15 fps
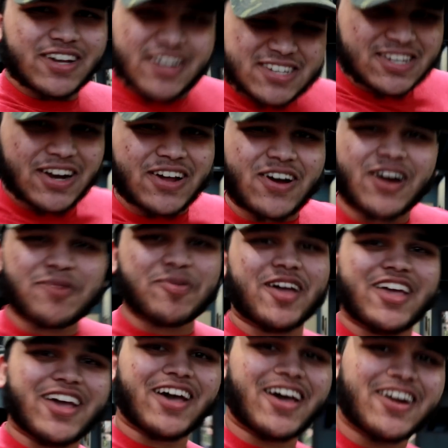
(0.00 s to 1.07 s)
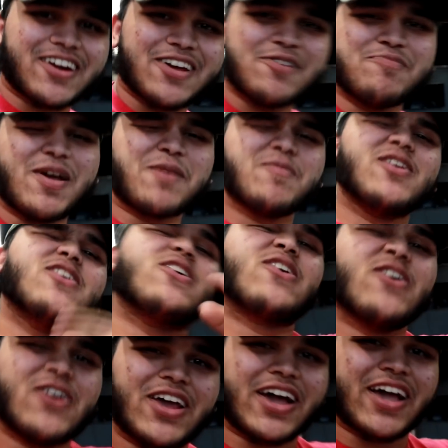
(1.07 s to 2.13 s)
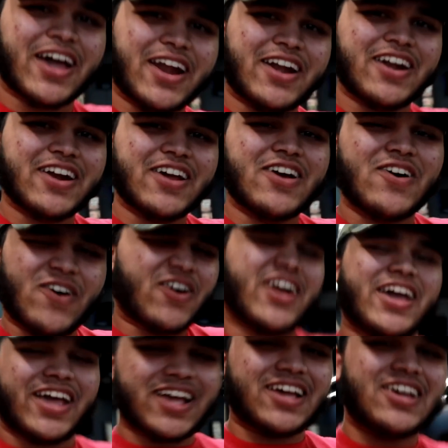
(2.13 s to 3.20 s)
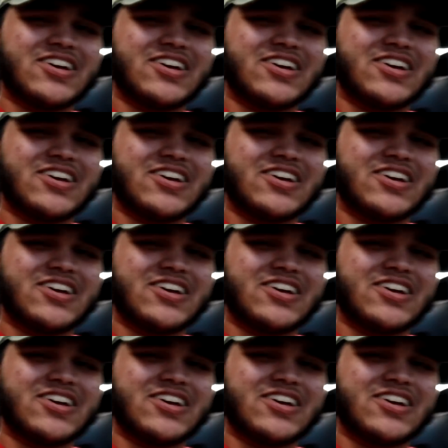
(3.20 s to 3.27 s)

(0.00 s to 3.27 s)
He's gonna cut my hair, make me look good again. Okay,